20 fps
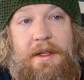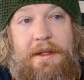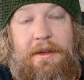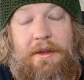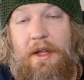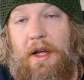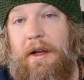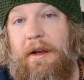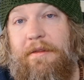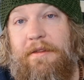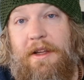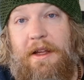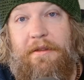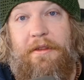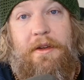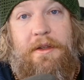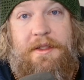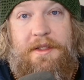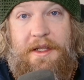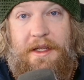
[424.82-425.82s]
a lot of
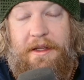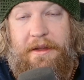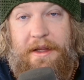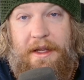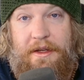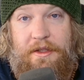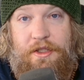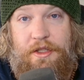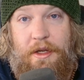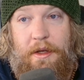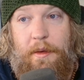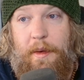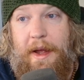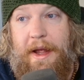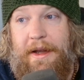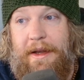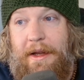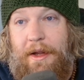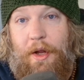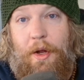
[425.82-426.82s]
diversity in that show,
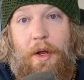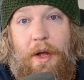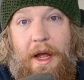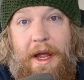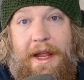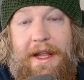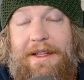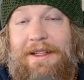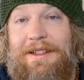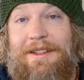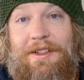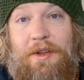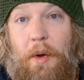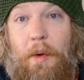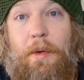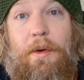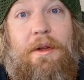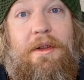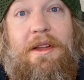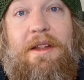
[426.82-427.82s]
and it's
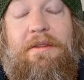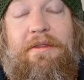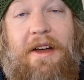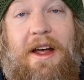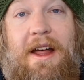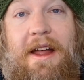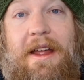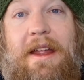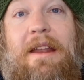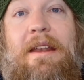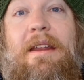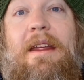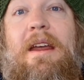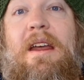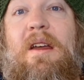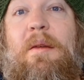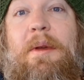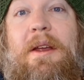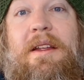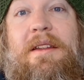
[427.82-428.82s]
totally fine
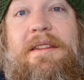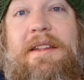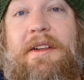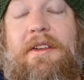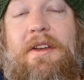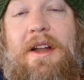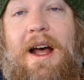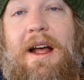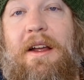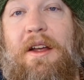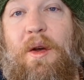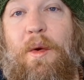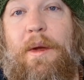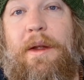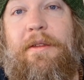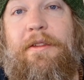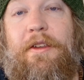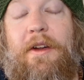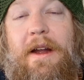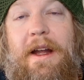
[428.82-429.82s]
because they're not
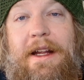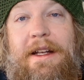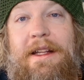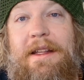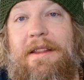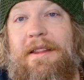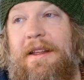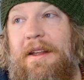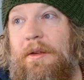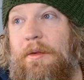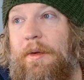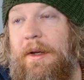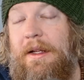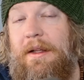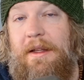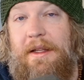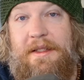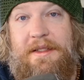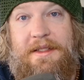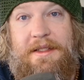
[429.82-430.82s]
going for anything
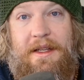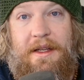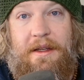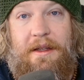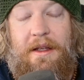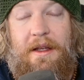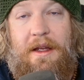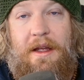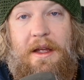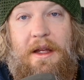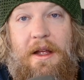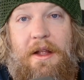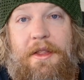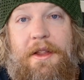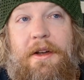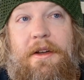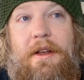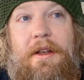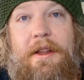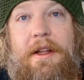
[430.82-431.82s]
realistic.
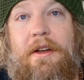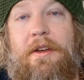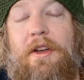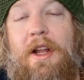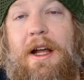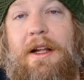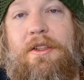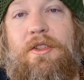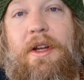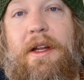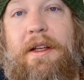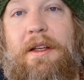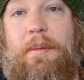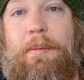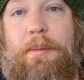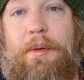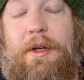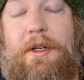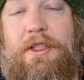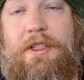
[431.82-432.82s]
They're they're not trying to
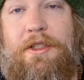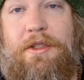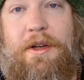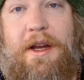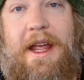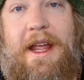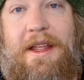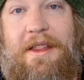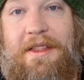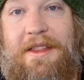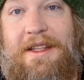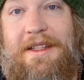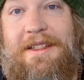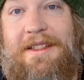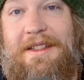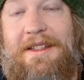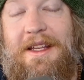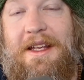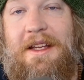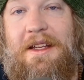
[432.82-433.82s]
portray
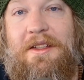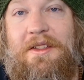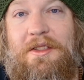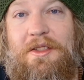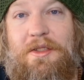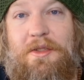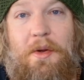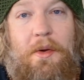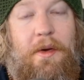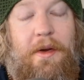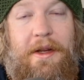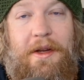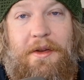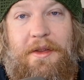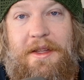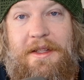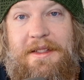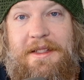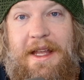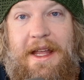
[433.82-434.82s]
this story or
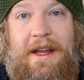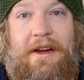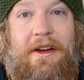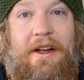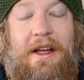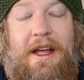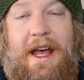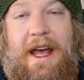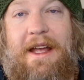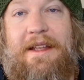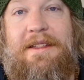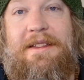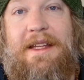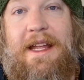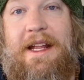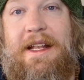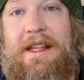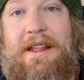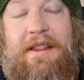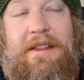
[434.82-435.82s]
this era as
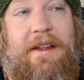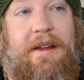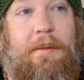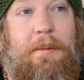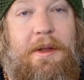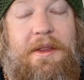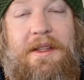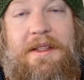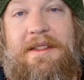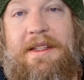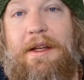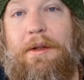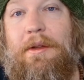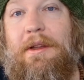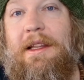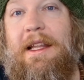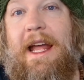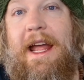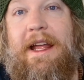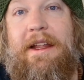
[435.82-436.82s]
anything but this
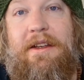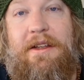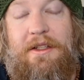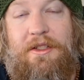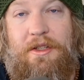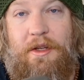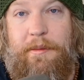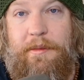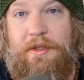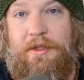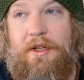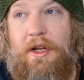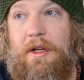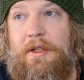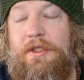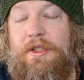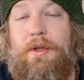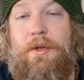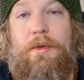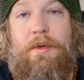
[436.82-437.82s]
outlandish, almost
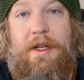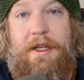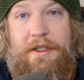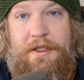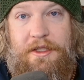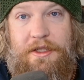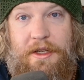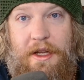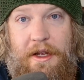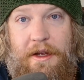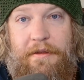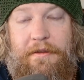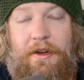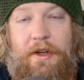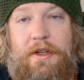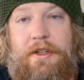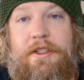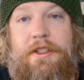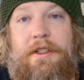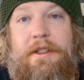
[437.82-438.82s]
cartoonish
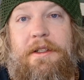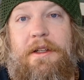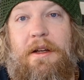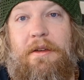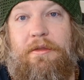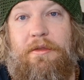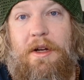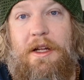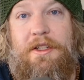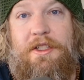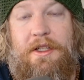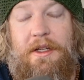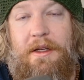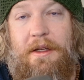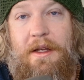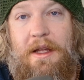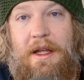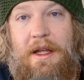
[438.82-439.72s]
version of Russia.